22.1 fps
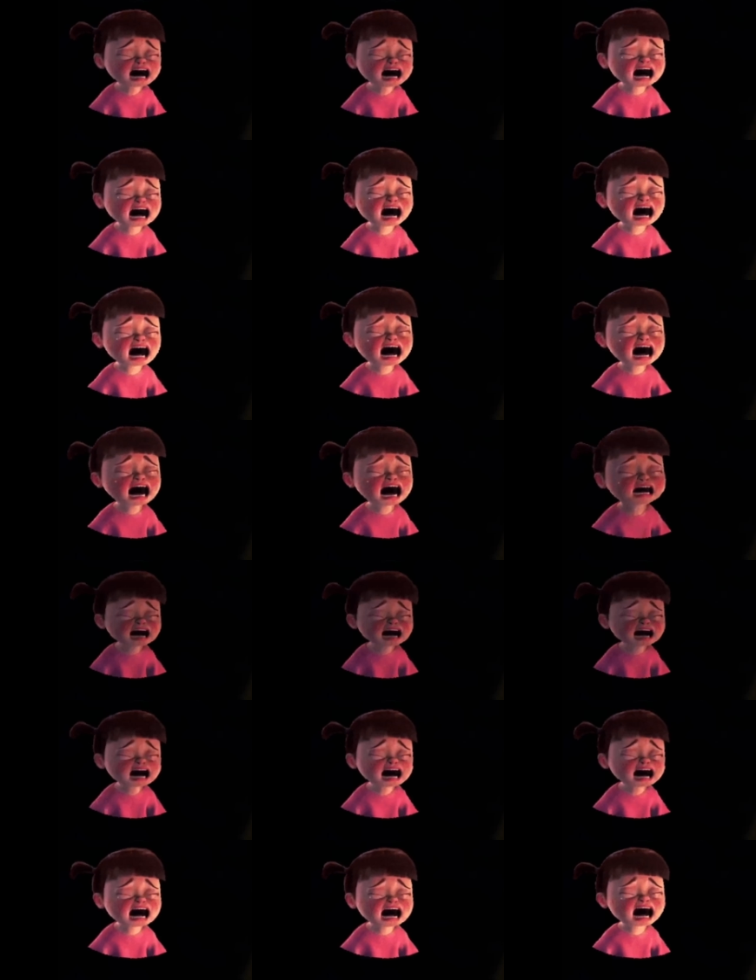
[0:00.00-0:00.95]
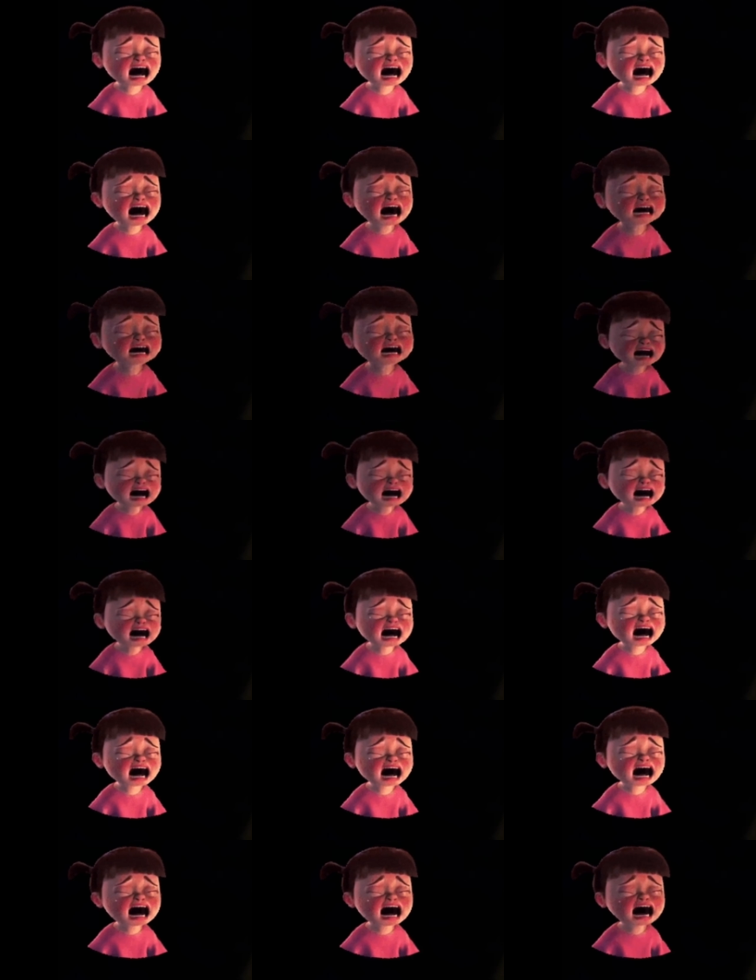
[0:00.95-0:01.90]
crying about it. I was like,
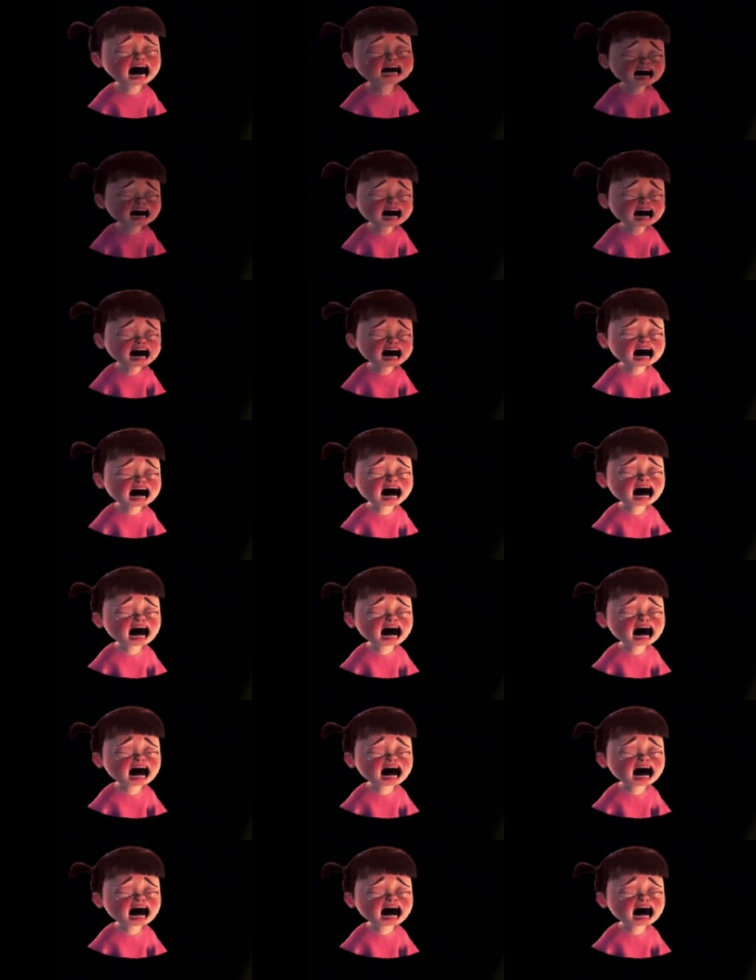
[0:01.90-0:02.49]
yo,